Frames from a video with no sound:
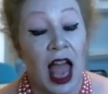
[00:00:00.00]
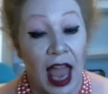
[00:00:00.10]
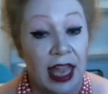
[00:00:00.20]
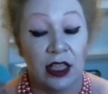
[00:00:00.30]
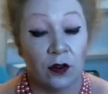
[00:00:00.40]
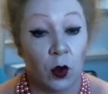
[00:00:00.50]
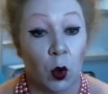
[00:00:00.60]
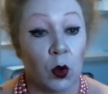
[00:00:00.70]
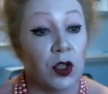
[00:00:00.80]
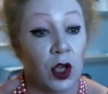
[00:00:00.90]
And of
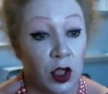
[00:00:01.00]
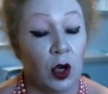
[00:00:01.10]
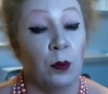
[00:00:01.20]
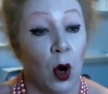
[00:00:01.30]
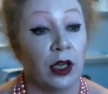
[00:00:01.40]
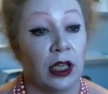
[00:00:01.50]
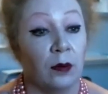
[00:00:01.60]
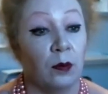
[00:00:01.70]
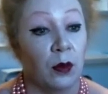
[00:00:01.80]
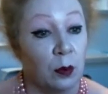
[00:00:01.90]
course, your
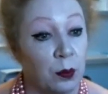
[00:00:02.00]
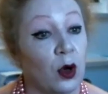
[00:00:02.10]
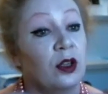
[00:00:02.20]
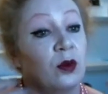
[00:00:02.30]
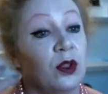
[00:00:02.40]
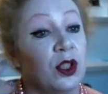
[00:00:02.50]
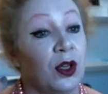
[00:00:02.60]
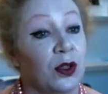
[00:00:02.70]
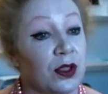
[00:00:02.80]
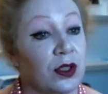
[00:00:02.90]
body, the body
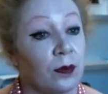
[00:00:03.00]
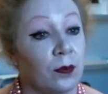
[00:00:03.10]
returns.